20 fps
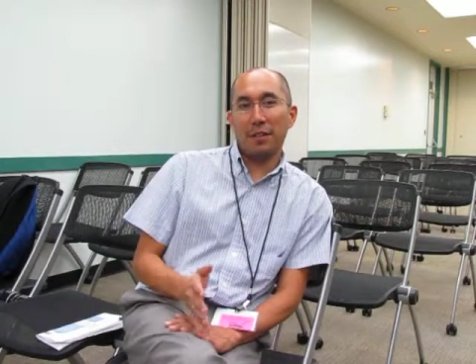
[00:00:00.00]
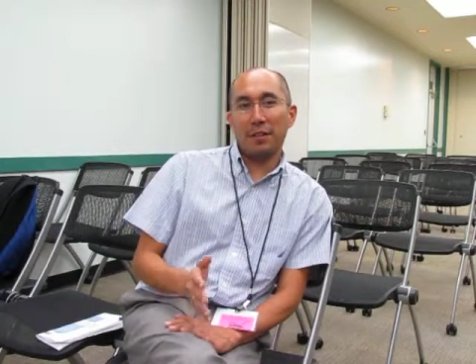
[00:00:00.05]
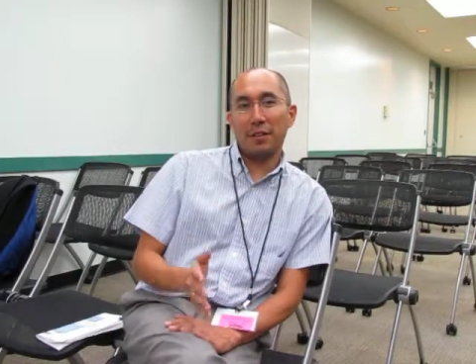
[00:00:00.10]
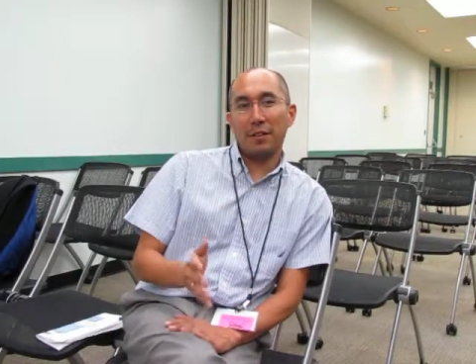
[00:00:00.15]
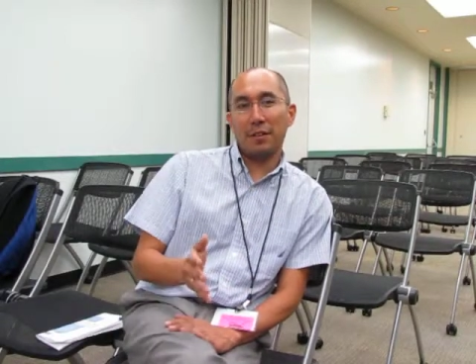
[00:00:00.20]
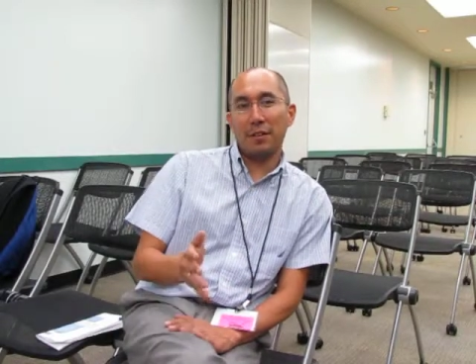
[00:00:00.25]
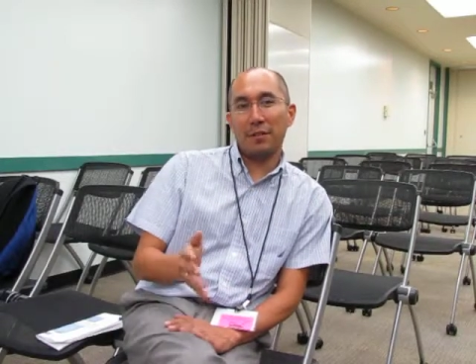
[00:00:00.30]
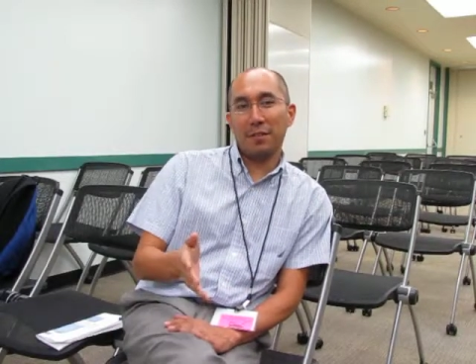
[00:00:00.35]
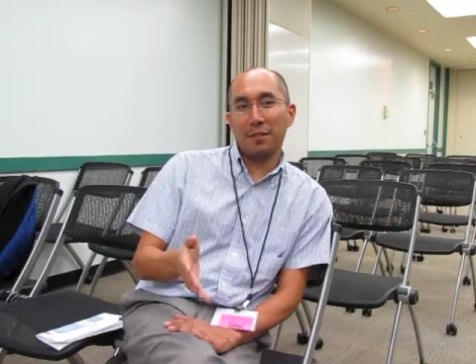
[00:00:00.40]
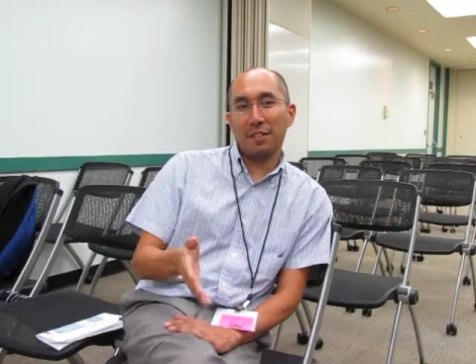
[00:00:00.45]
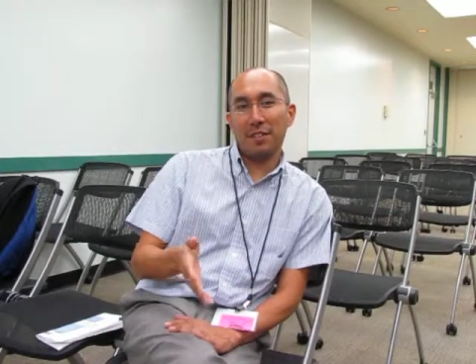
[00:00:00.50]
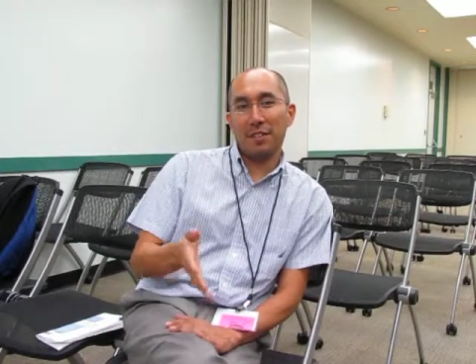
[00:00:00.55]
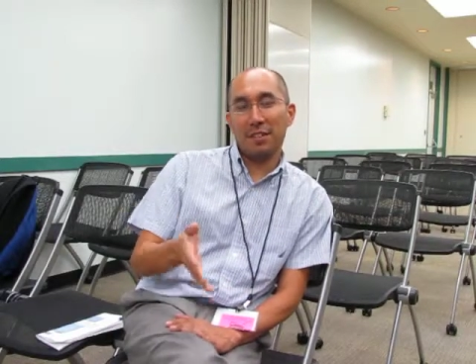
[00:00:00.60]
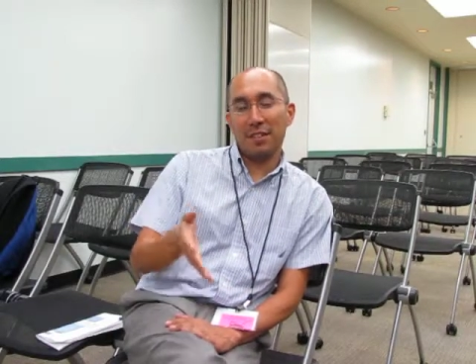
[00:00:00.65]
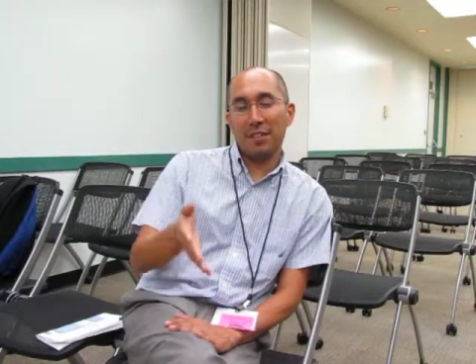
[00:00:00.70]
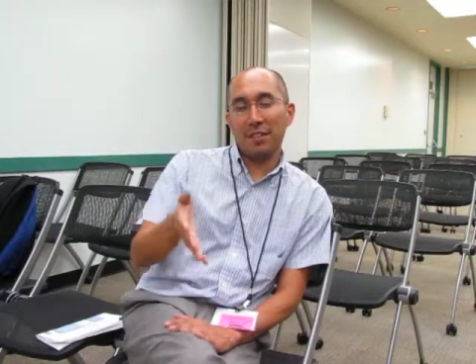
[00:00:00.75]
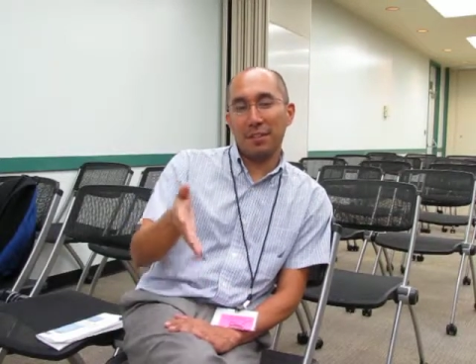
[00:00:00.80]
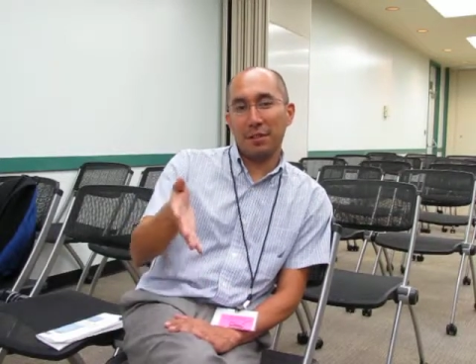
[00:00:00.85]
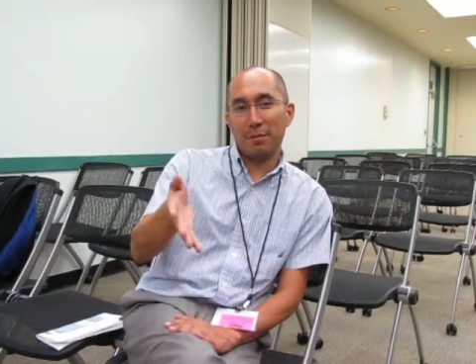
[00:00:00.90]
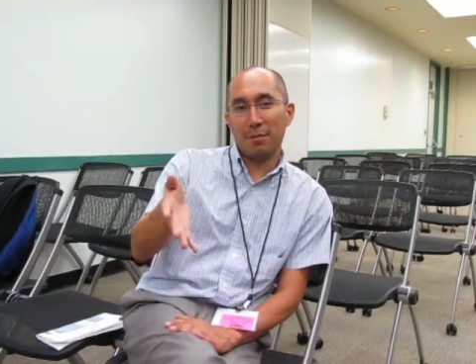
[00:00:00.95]
or even the
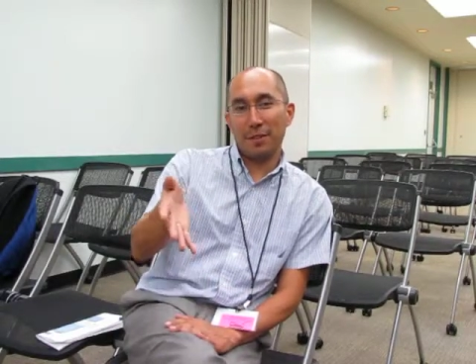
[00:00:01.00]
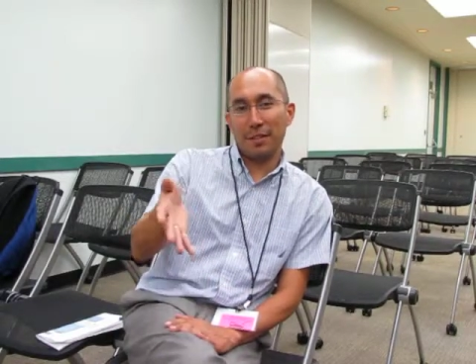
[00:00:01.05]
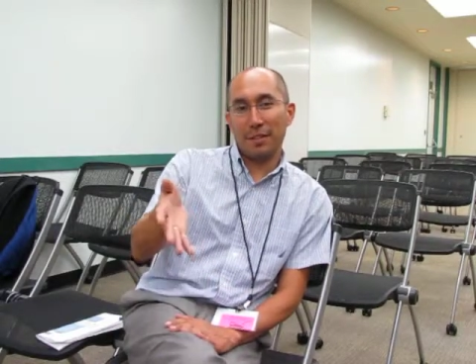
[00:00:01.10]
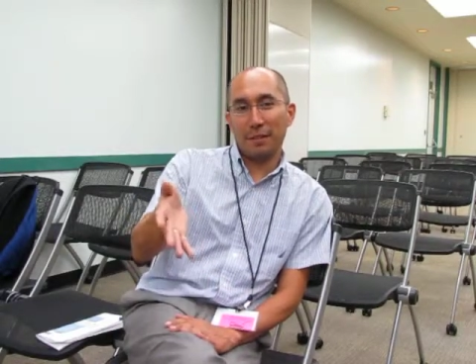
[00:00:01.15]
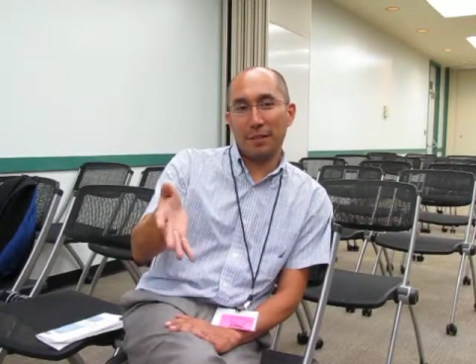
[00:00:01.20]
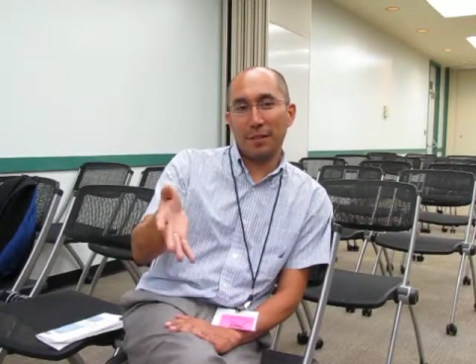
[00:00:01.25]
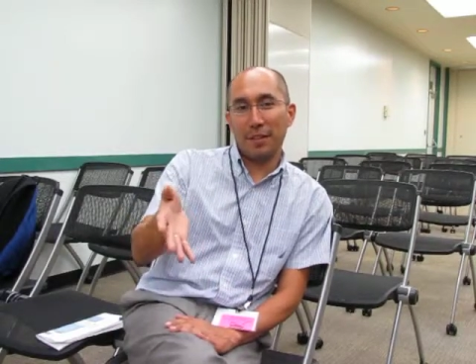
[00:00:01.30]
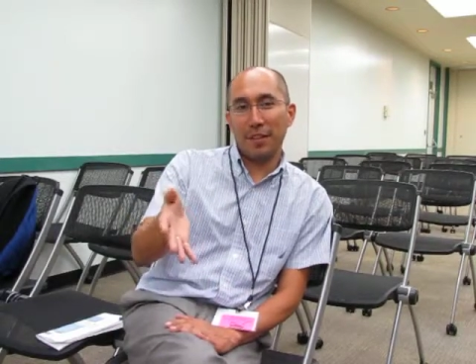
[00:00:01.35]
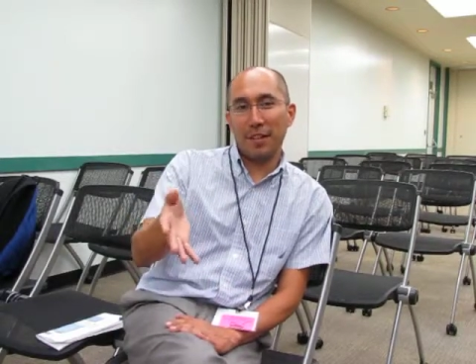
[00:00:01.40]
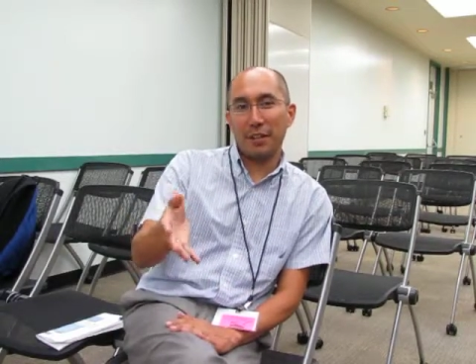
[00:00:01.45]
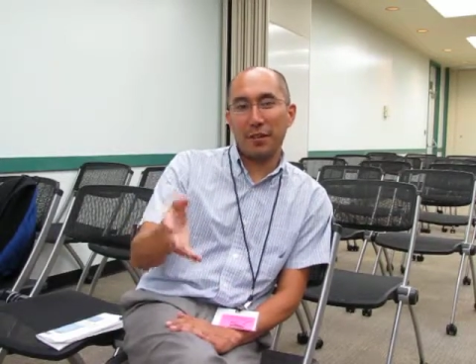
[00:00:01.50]
Central Pacific